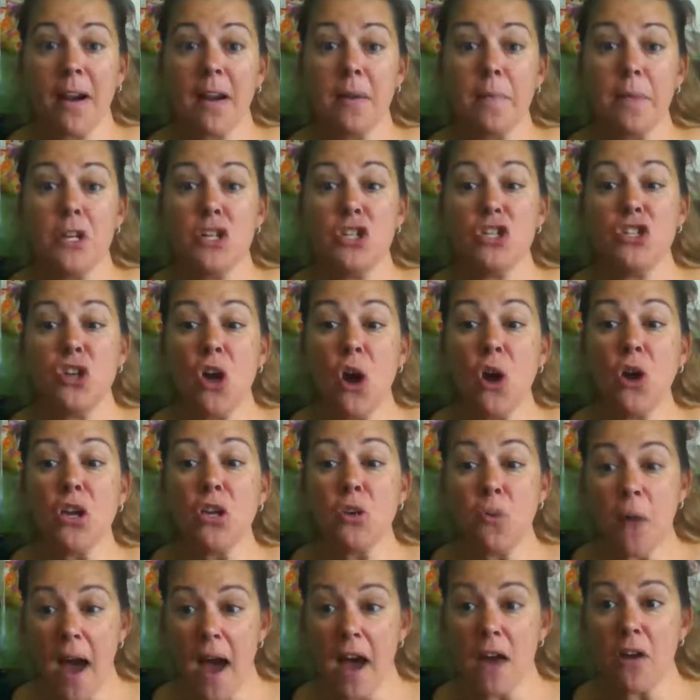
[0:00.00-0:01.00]
And I'm going to show
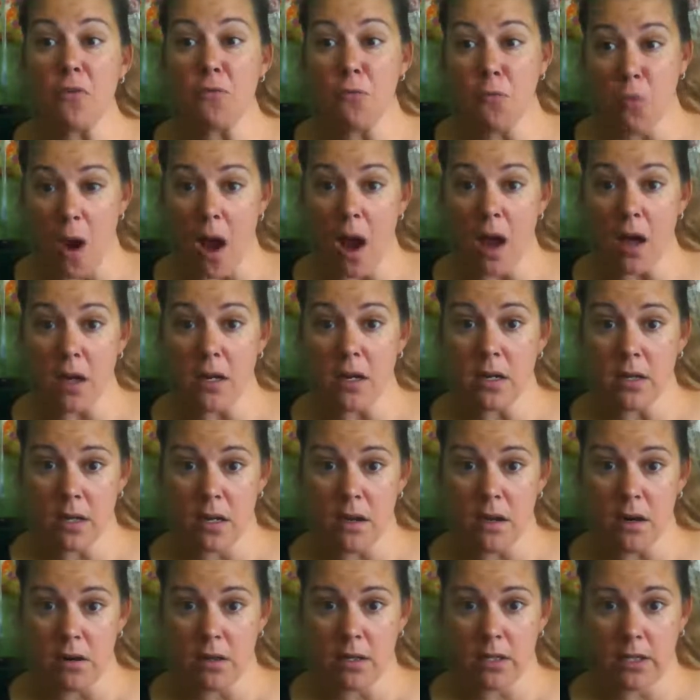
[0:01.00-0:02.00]
you how to run
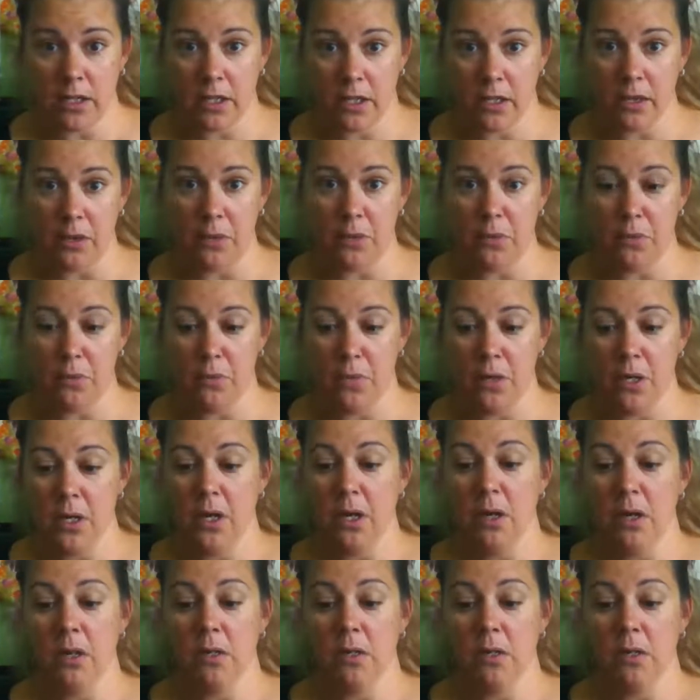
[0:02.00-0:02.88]
your Q2.